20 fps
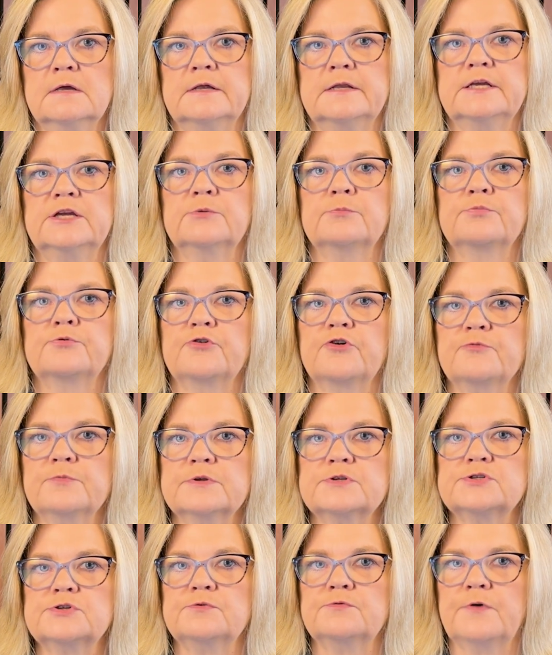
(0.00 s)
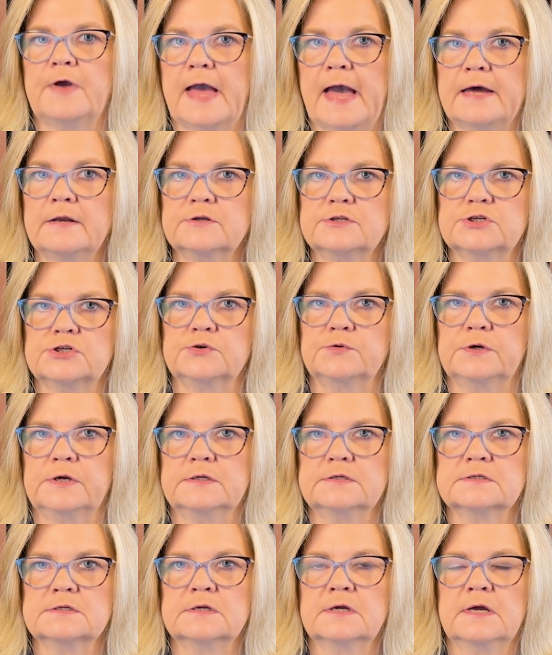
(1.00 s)
the improvements you've added to
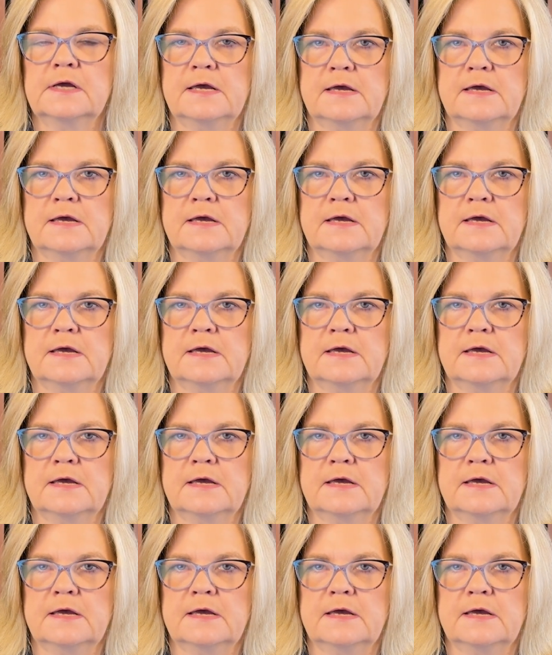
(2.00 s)
it,